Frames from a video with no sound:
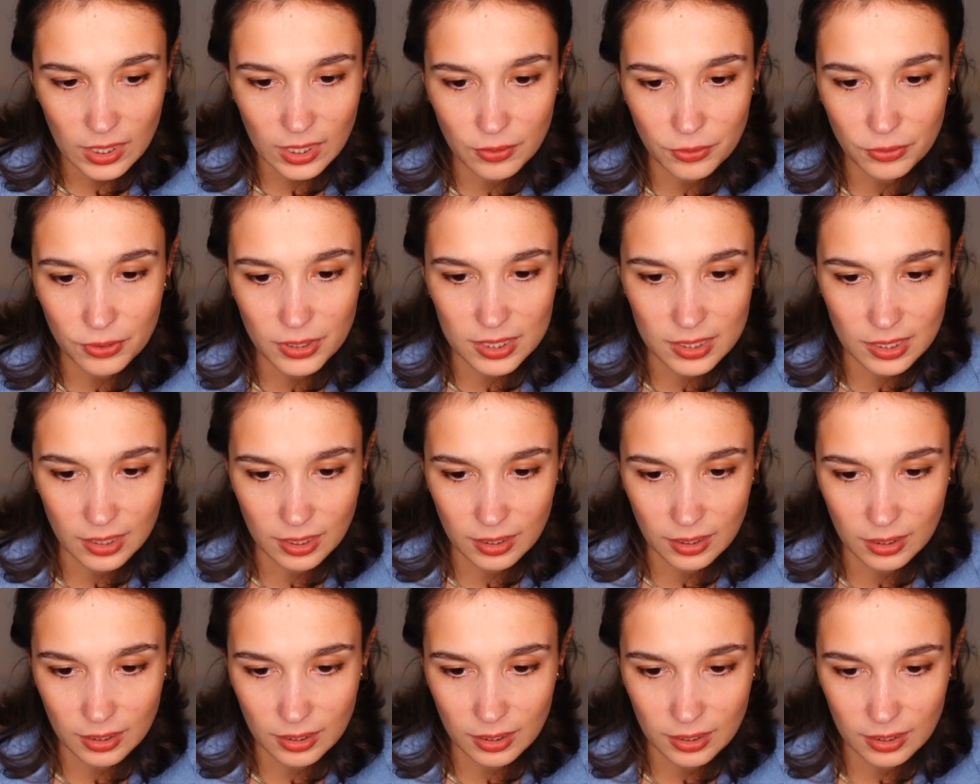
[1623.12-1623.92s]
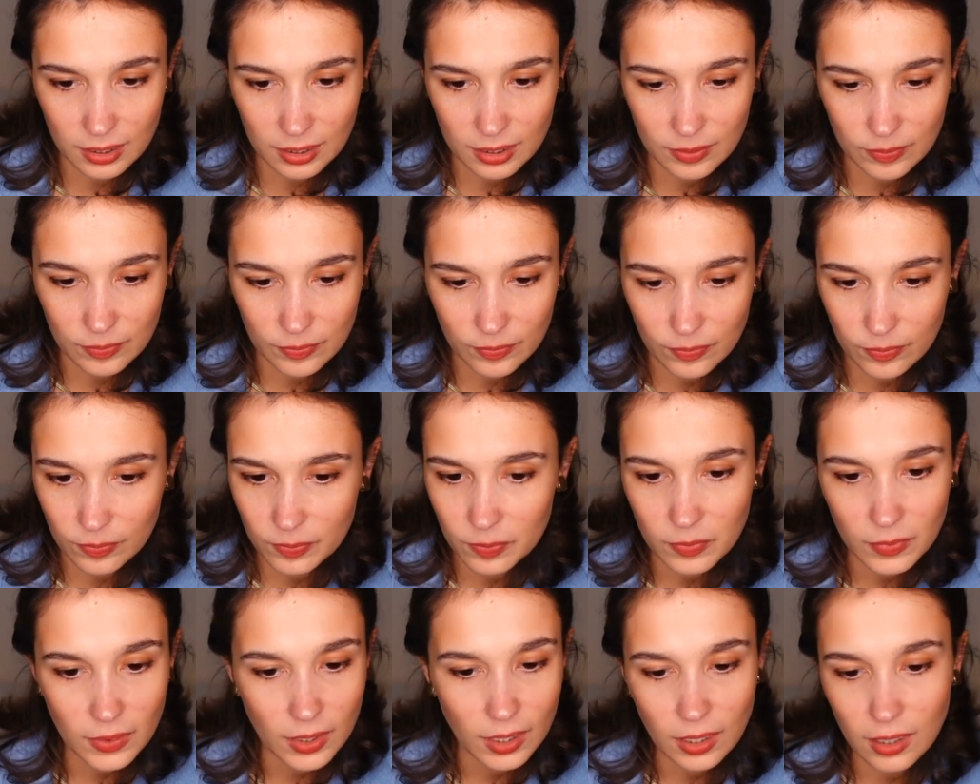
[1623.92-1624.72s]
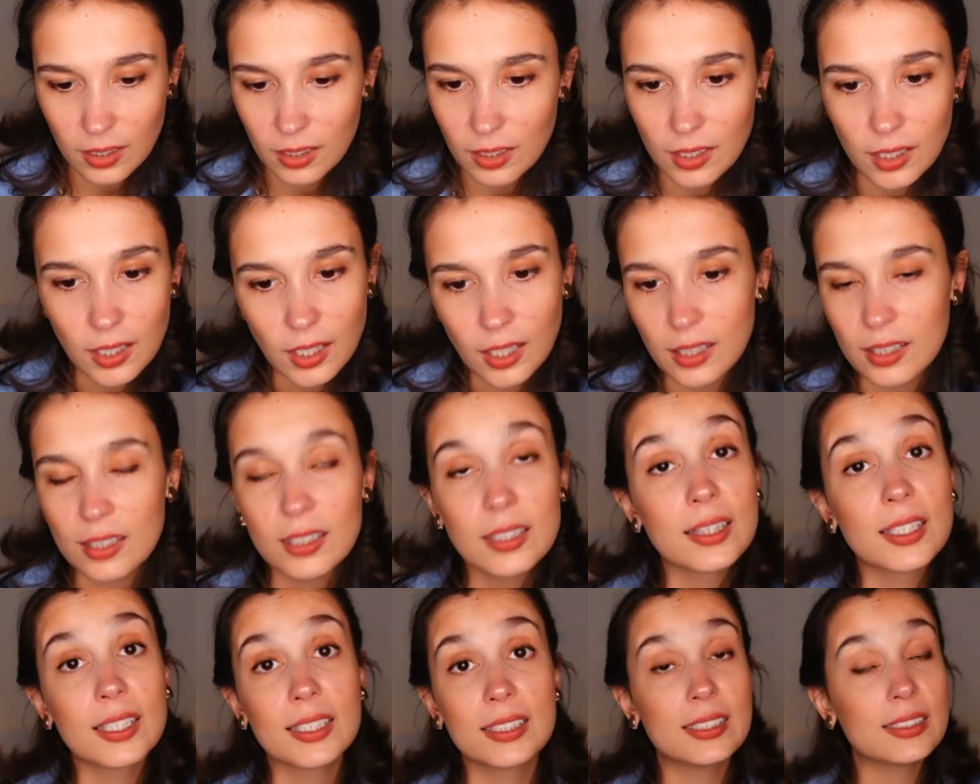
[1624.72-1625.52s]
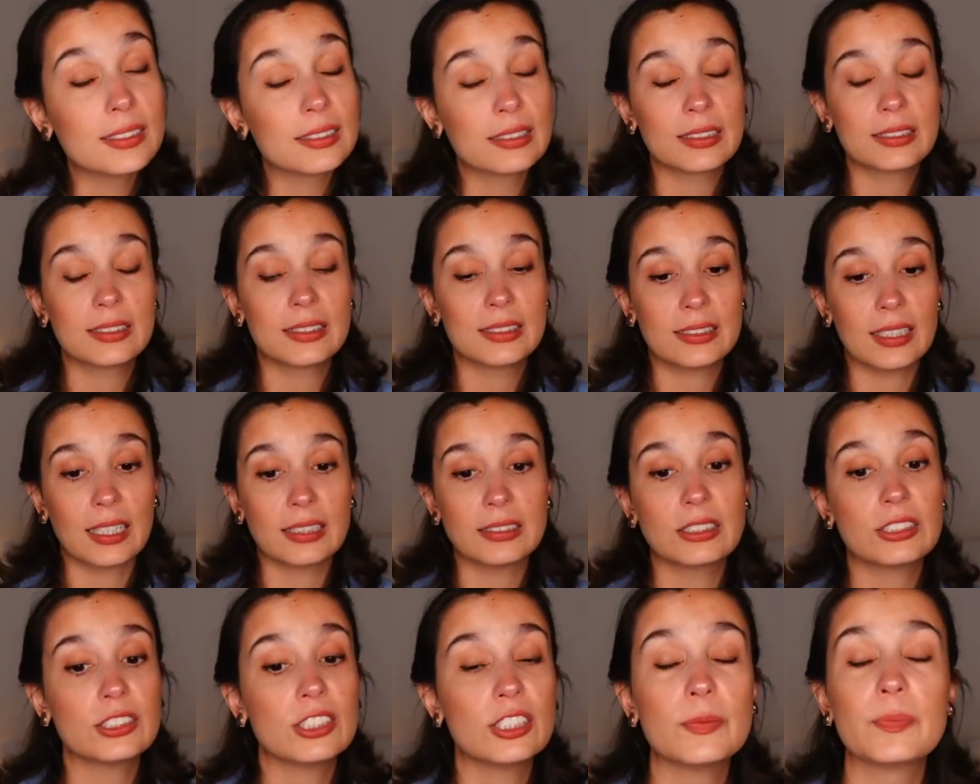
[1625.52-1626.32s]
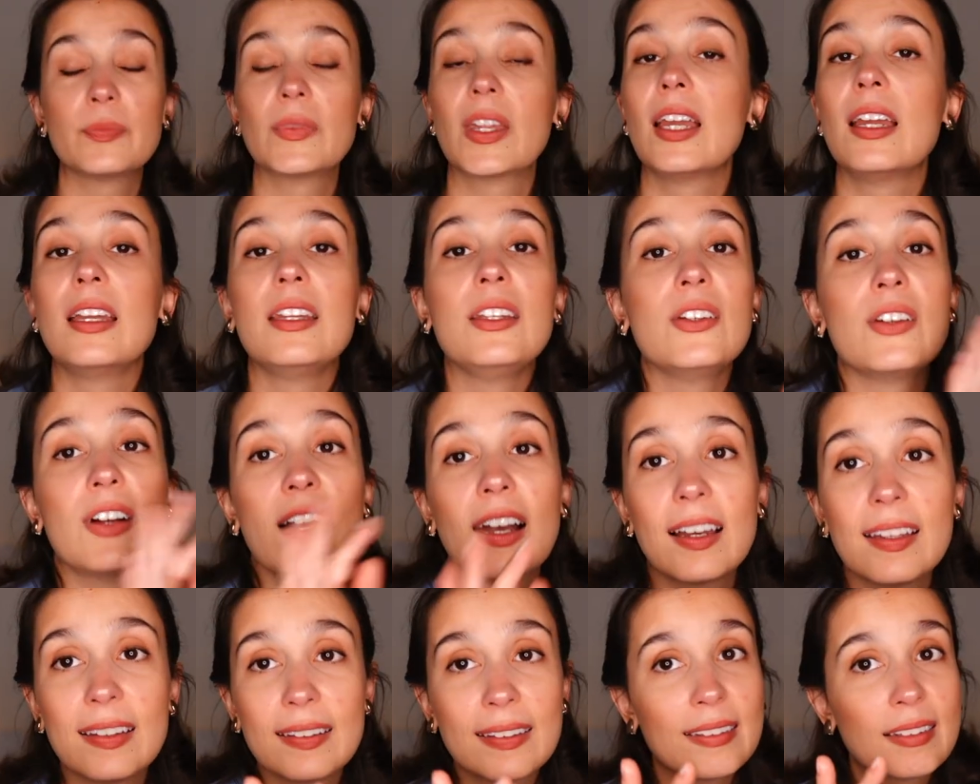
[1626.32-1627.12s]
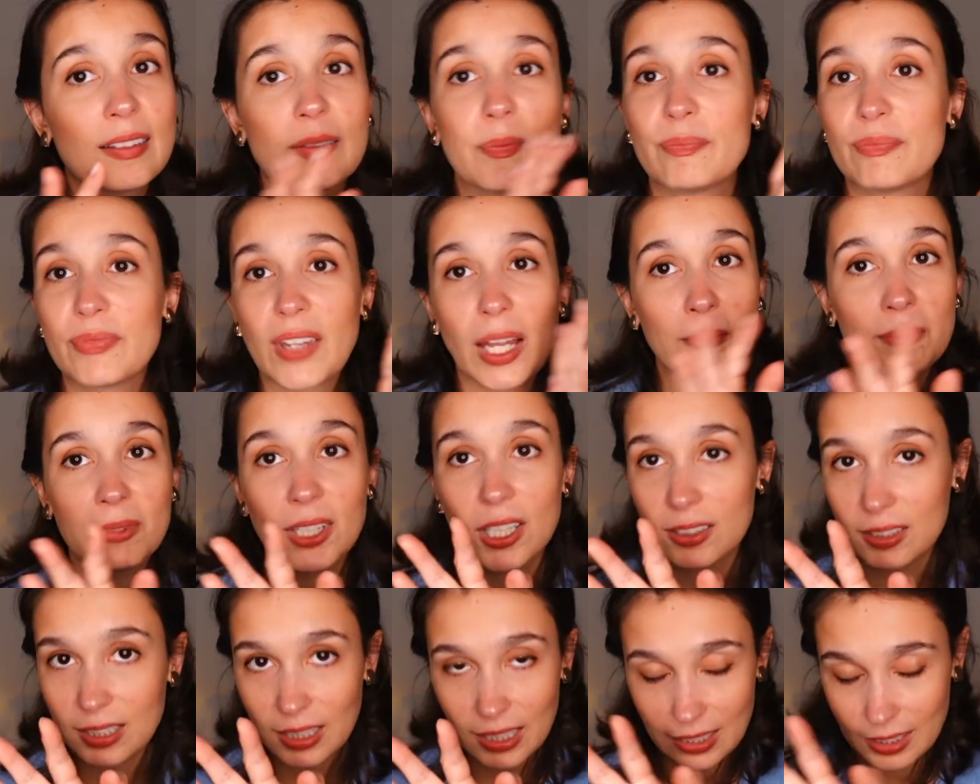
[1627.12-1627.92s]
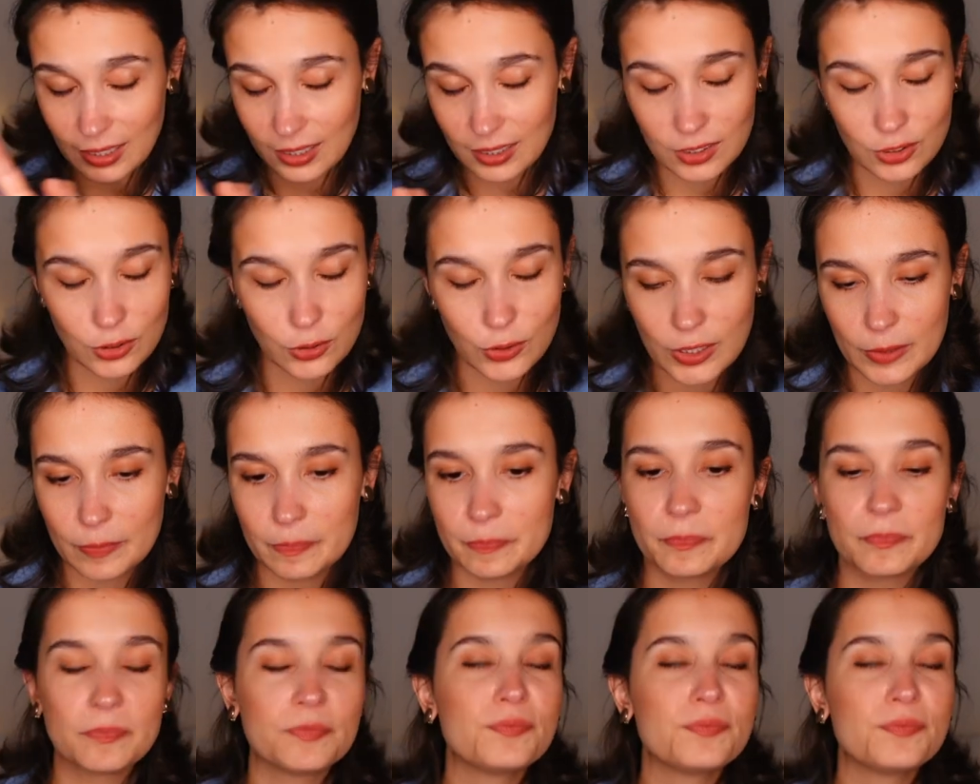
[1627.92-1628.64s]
Physically. This is a disaster. You guys, I'm not getting into it.